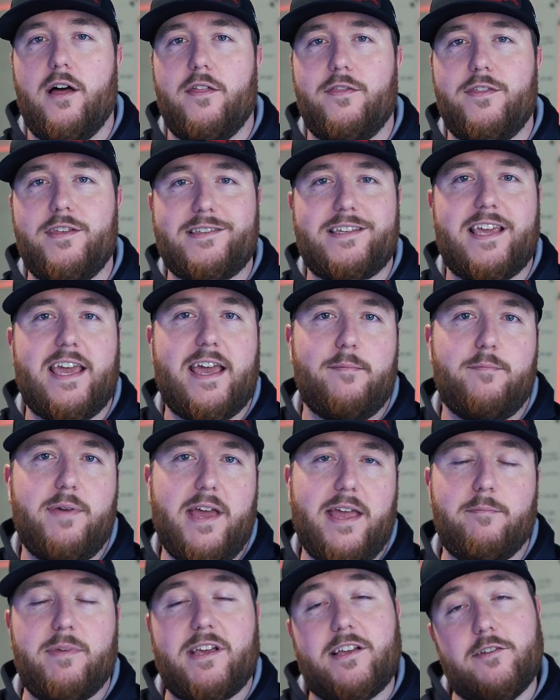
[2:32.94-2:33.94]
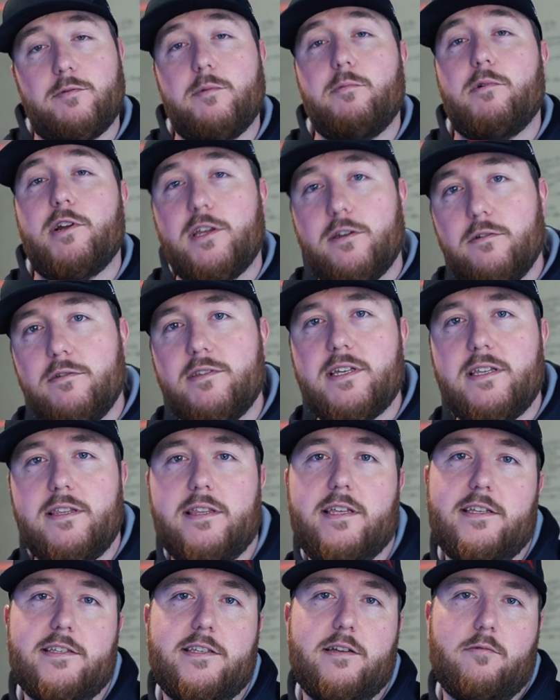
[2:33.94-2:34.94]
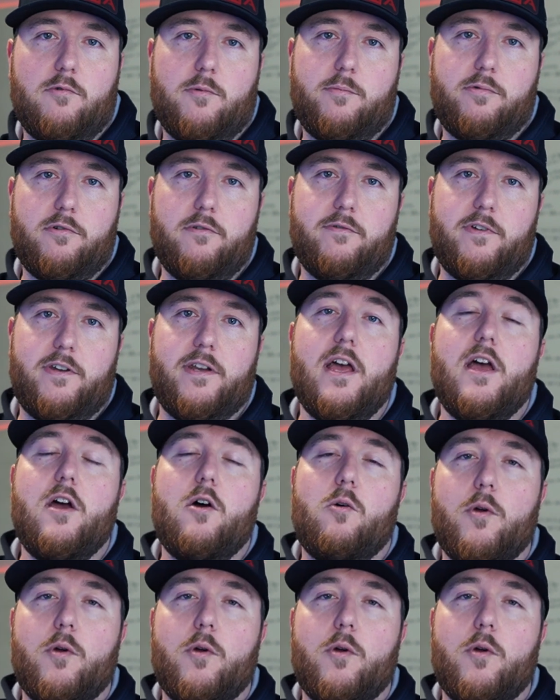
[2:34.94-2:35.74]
this campaign because we were using things that were proven.